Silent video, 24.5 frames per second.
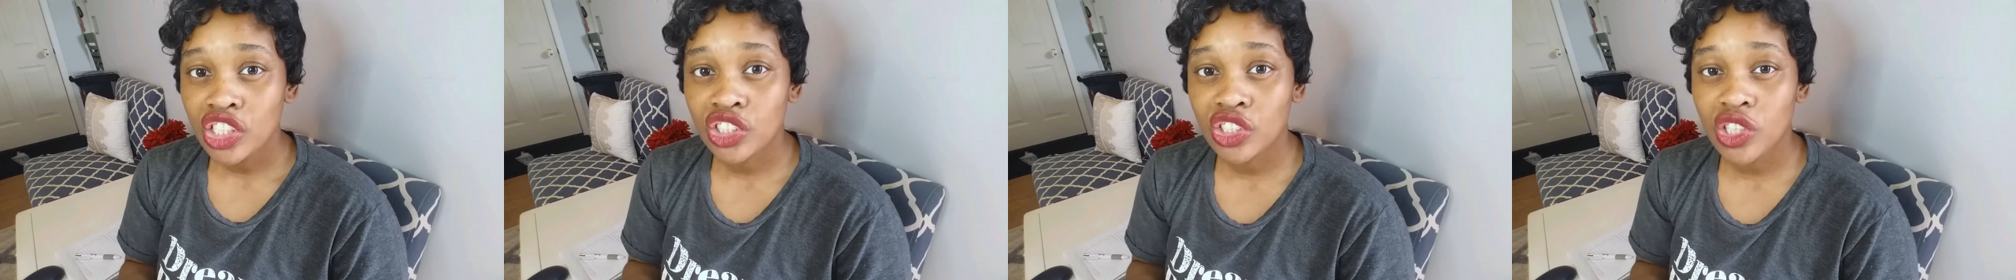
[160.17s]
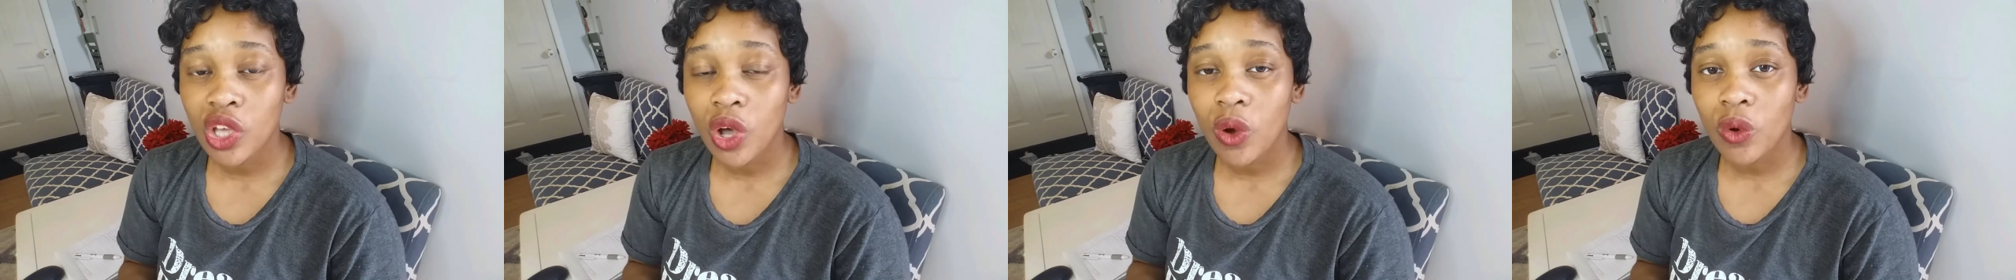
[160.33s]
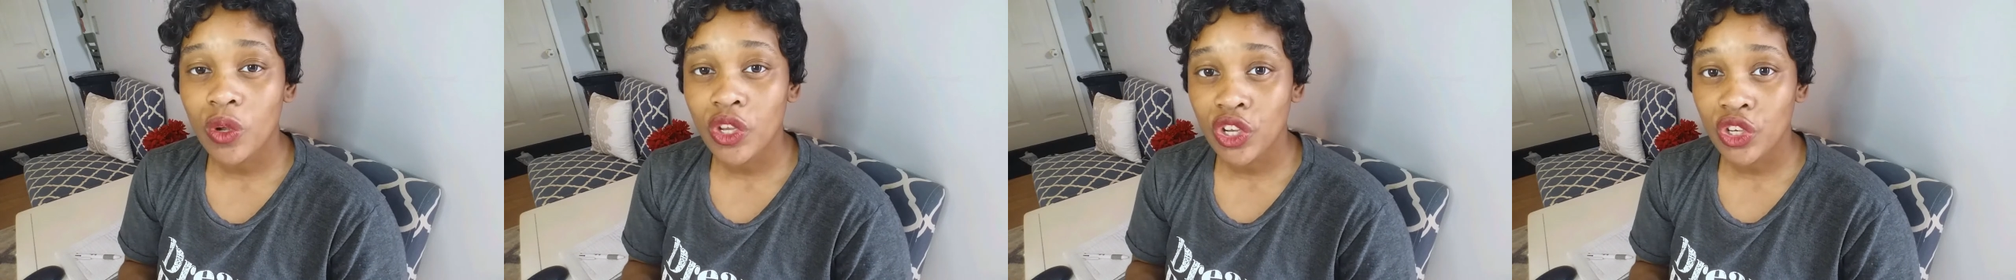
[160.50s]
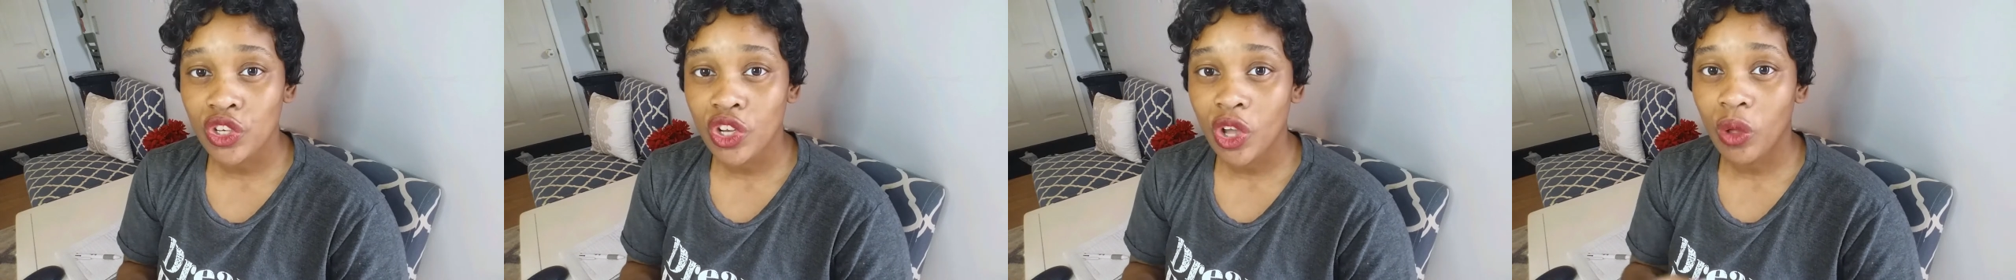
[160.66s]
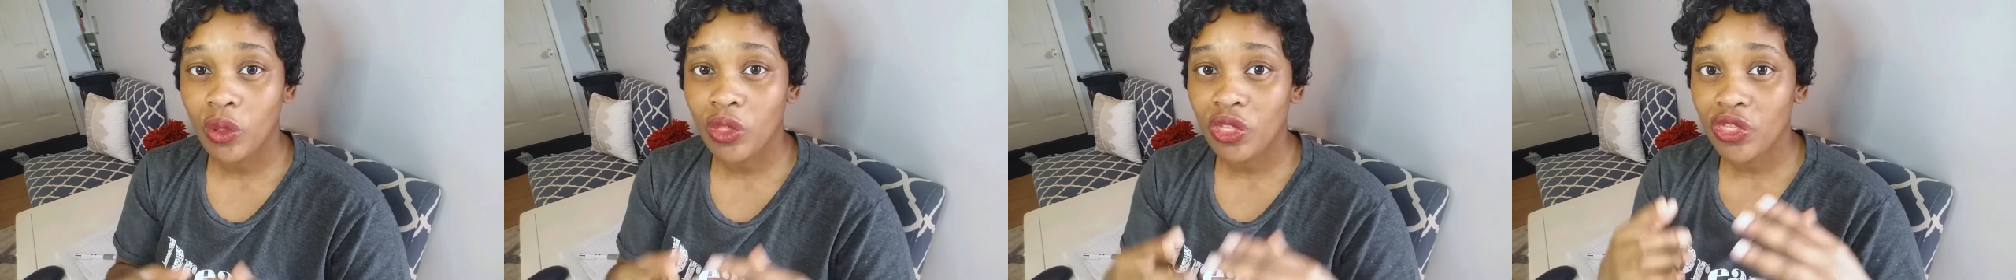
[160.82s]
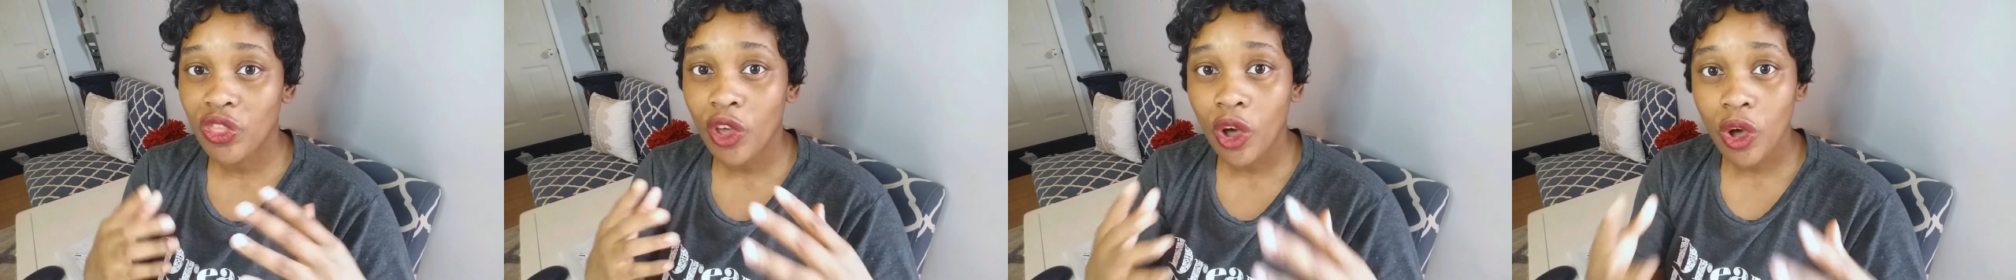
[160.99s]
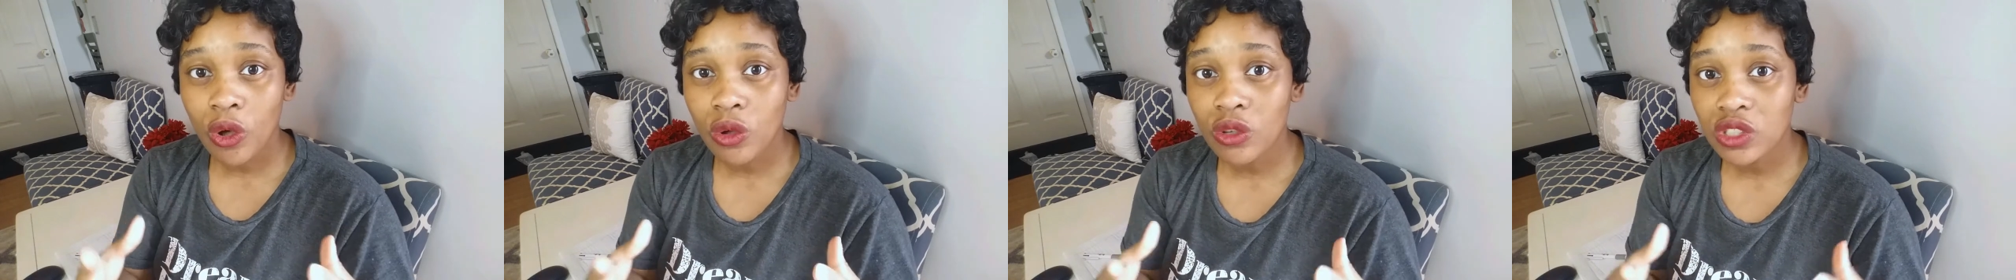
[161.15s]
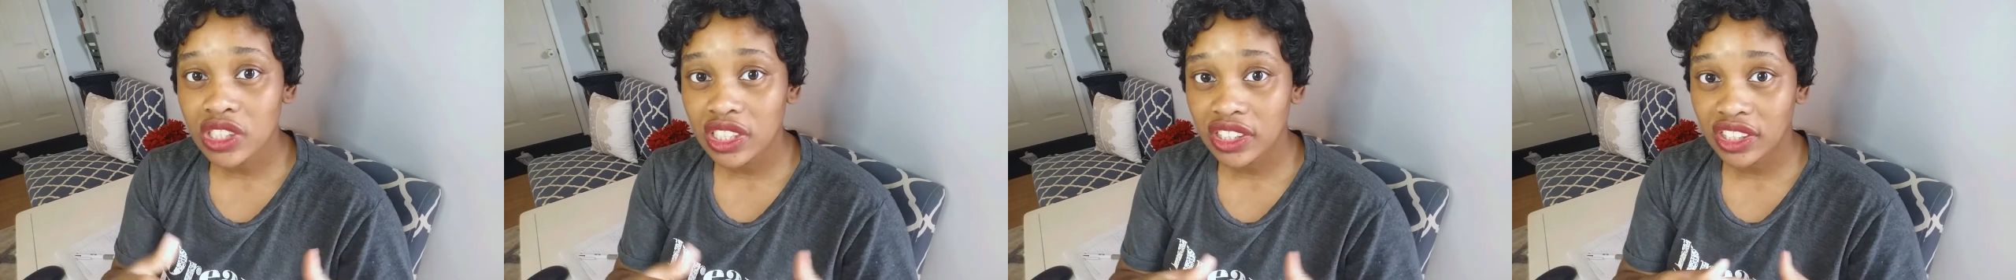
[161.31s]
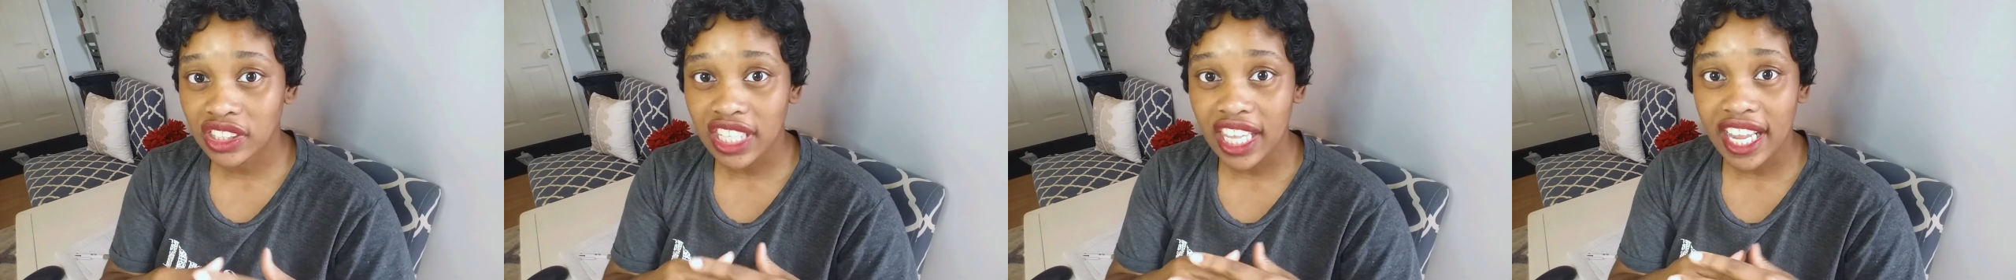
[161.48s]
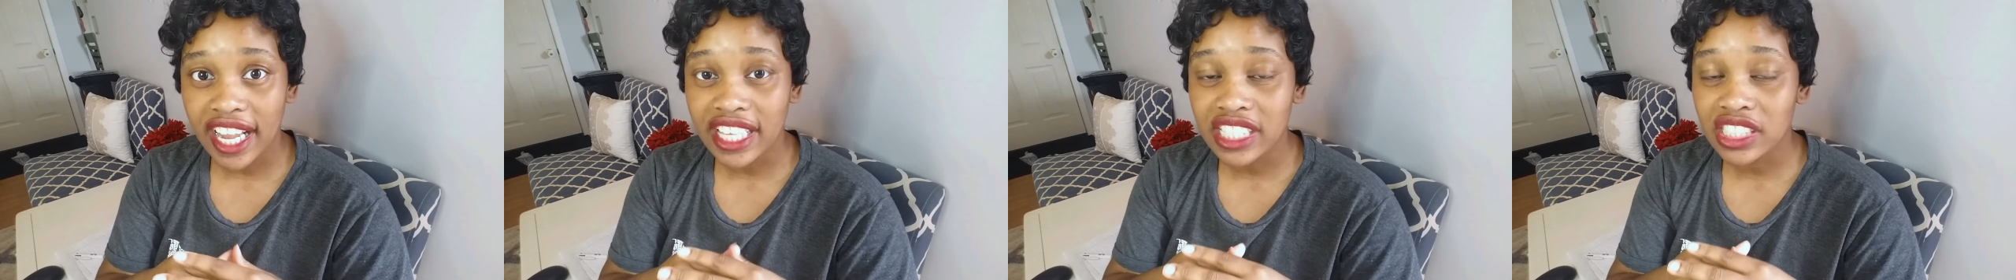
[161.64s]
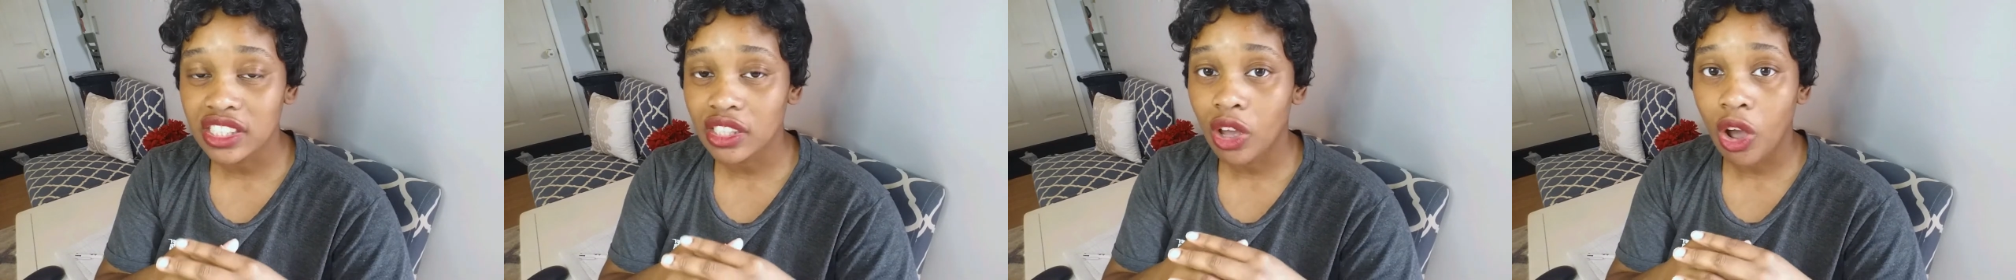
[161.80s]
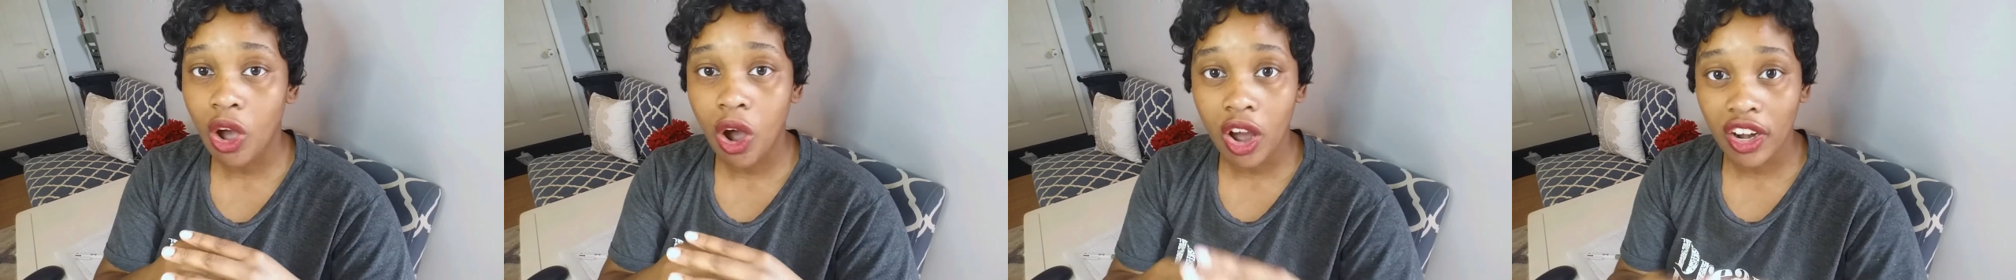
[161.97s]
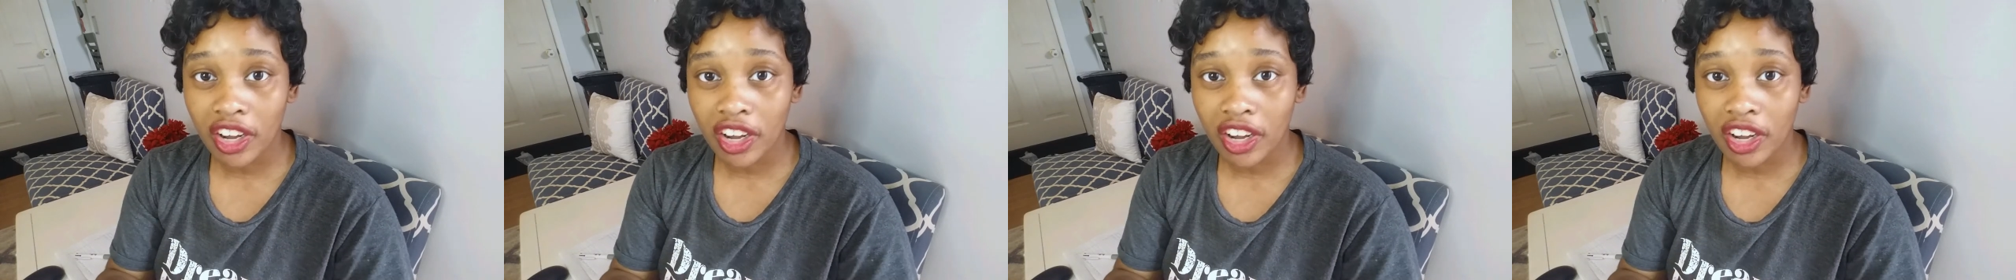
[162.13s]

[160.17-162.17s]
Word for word: so you know those things